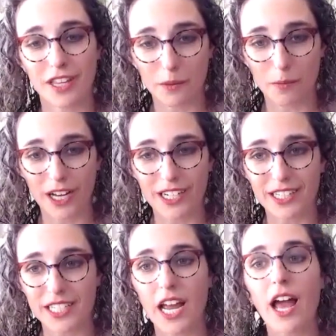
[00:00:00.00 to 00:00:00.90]
the
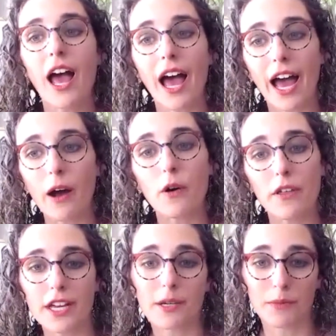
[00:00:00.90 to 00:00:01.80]
product, how are
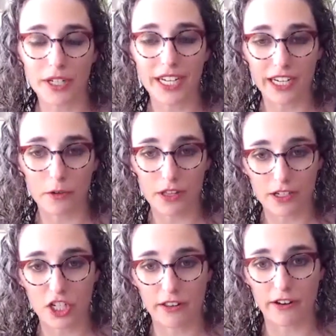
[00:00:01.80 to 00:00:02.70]
they communicating with
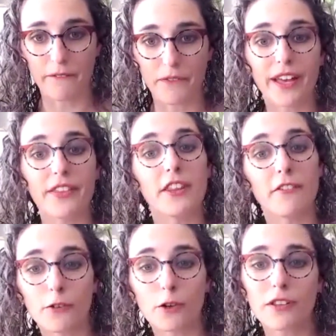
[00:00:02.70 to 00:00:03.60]
each other? And then the
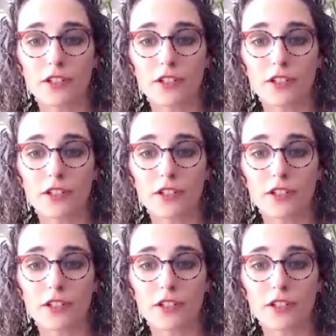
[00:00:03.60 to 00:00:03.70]
fourth is